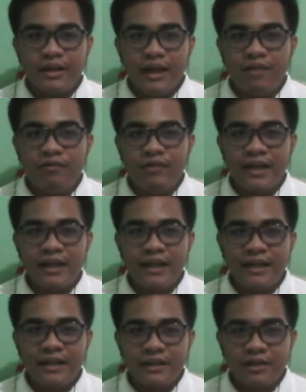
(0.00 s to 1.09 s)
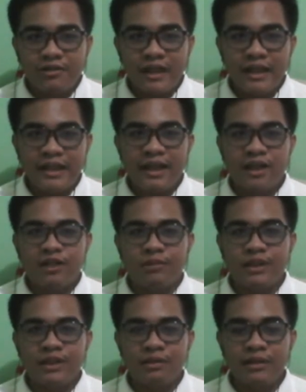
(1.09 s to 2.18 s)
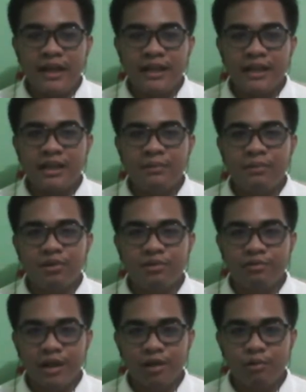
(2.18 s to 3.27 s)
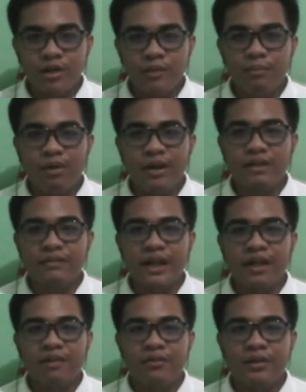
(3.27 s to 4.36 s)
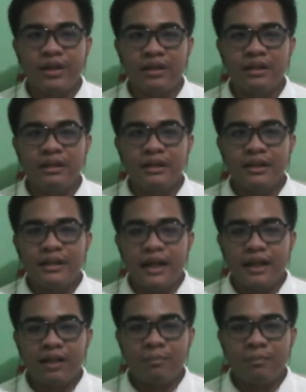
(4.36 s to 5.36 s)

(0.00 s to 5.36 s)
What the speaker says: And finally, the trailing edge, which is located at the most rearward point of the airfoil and the